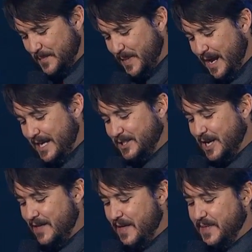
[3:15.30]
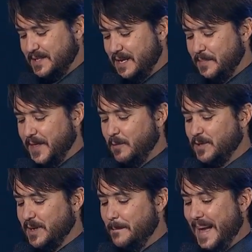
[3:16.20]
I saw that the something was
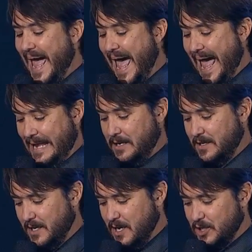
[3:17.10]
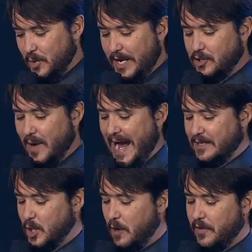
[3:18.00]
a bag, so I dragged
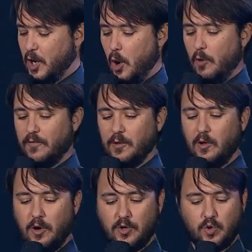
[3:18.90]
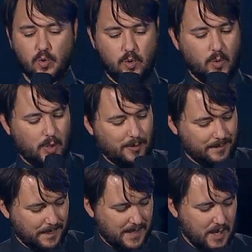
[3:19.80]
it over to Overlord Gruel.
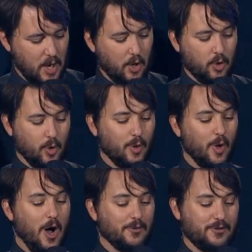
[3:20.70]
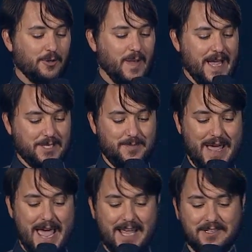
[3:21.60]
Gruel also likes
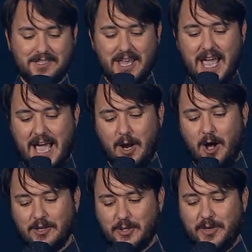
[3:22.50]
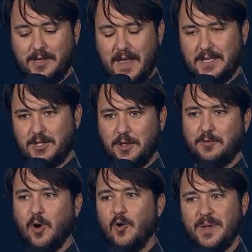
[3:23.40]
bags, and also he likes to
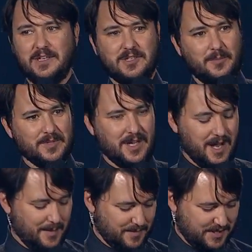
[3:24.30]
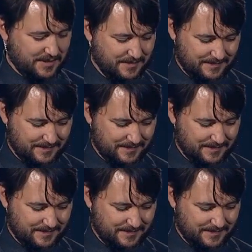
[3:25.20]
throw me sometimes.